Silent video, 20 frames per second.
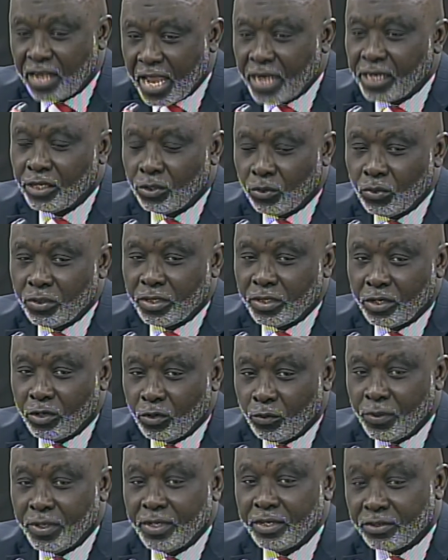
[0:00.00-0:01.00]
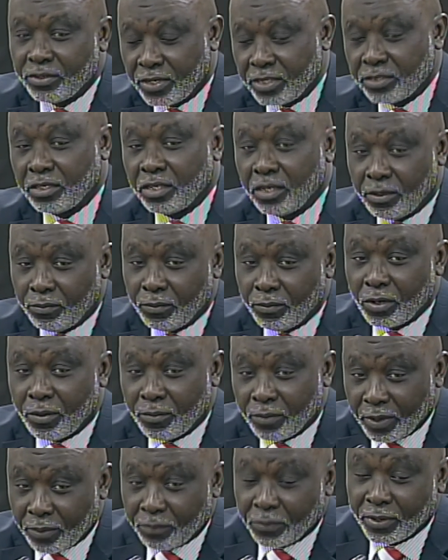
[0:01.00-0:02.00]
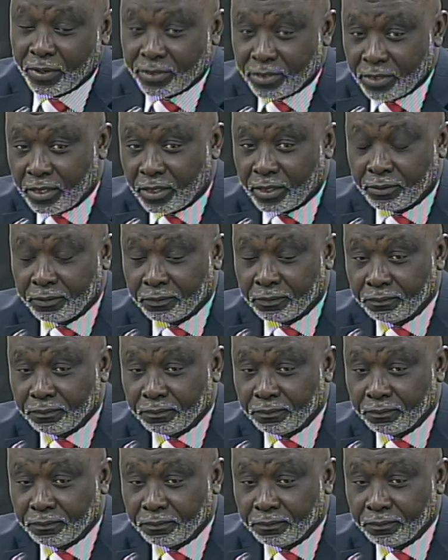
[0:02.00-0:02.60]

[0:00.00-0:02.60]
likelihood that he will be interested in becoming a president.